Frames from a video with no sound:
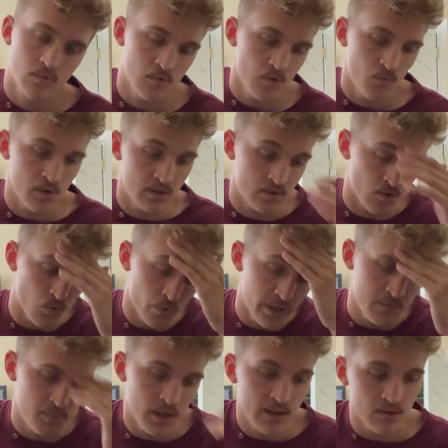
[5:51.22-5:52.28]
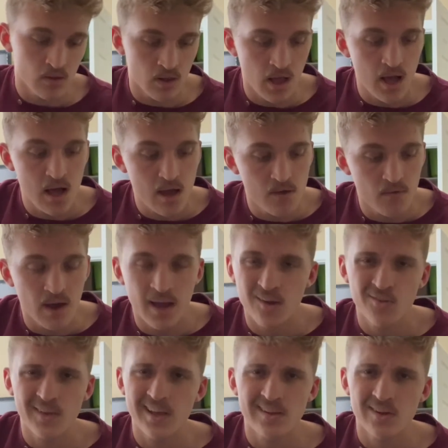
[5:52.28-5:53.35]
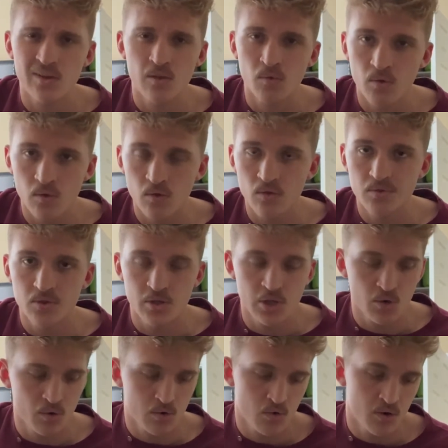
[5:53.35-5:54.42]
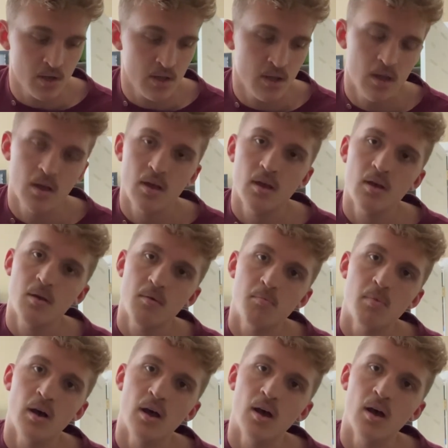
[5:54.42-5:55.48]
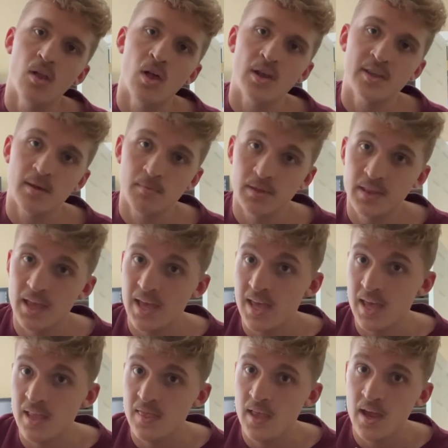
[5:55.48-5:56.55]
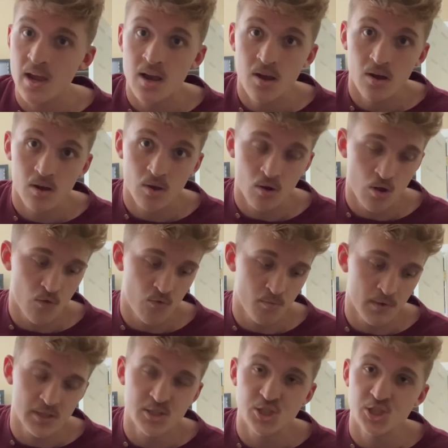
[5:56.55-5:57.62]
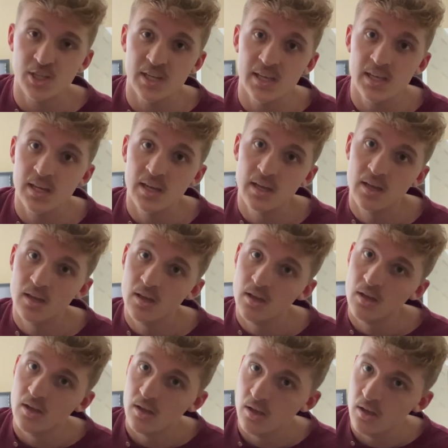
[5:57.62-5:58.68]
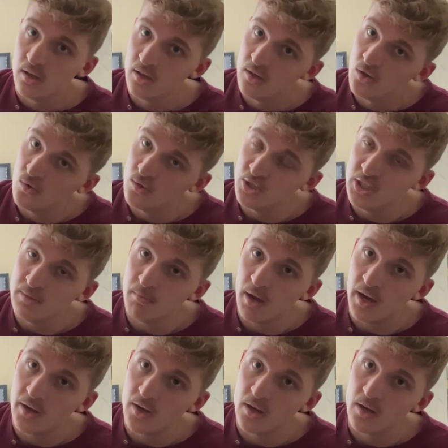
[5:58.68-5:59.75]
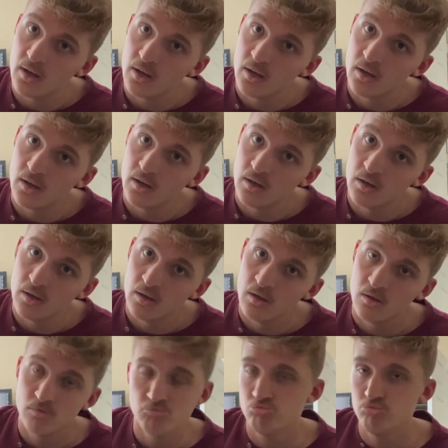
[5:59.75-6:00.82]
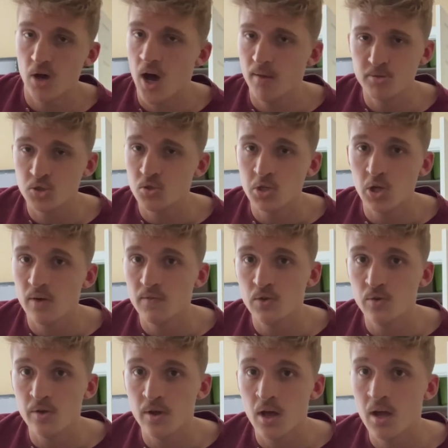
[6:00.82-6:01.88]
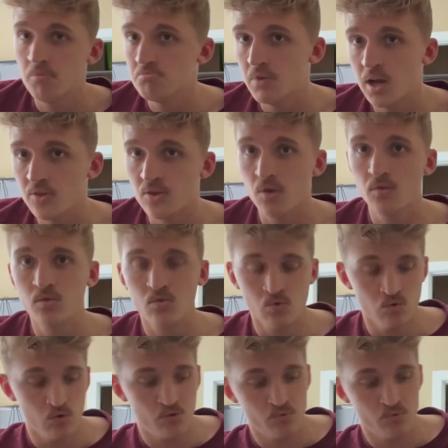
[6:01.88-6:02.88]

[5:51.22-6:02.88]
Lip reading: So when he plays it live, I don't think it's on the studio recording, but a lot of times at the end there, he'll go from this G to a G minor. Optional, you don't have to do it or not. I thought it was cool.